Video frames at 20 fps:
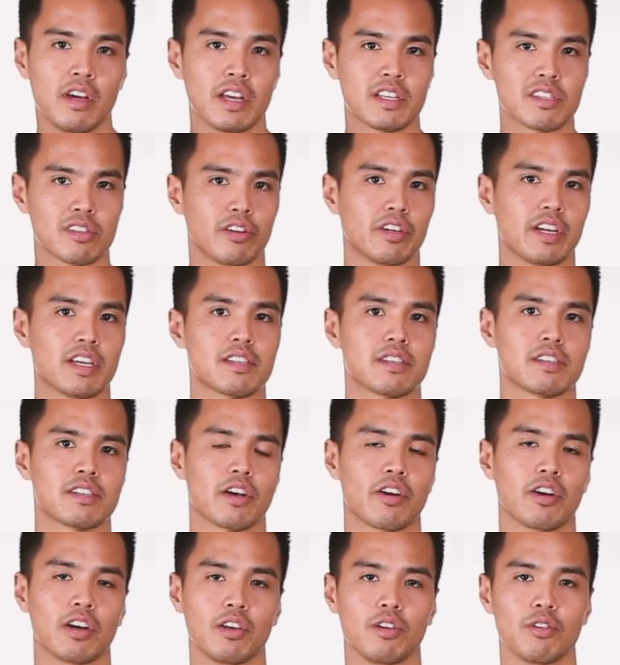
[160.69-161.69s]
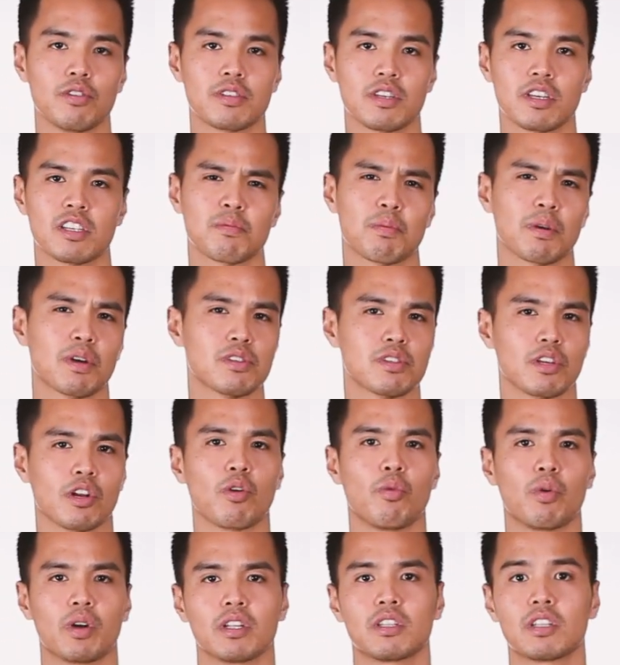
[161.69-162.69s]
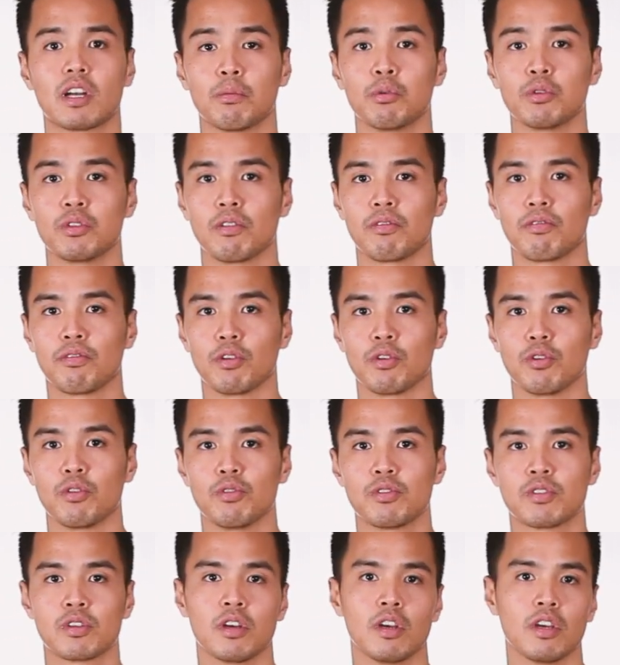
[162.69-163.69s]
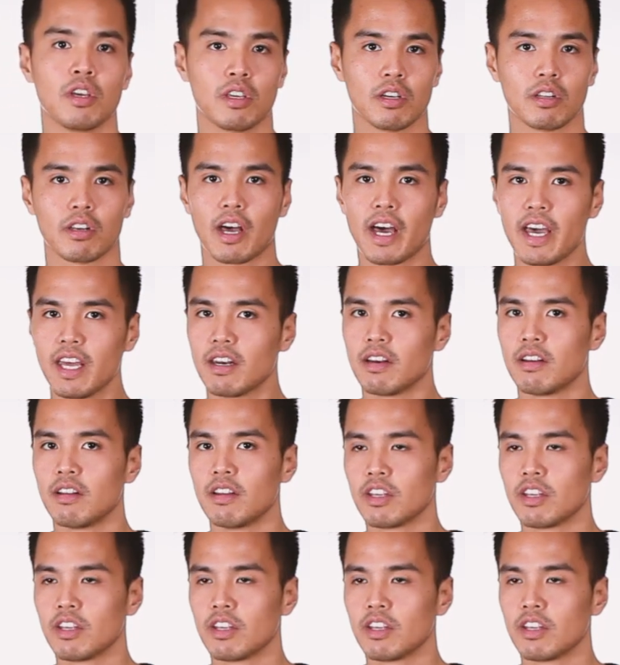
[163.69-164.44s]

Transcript: It's not necessary to use this because you don't want to double diffuse your light.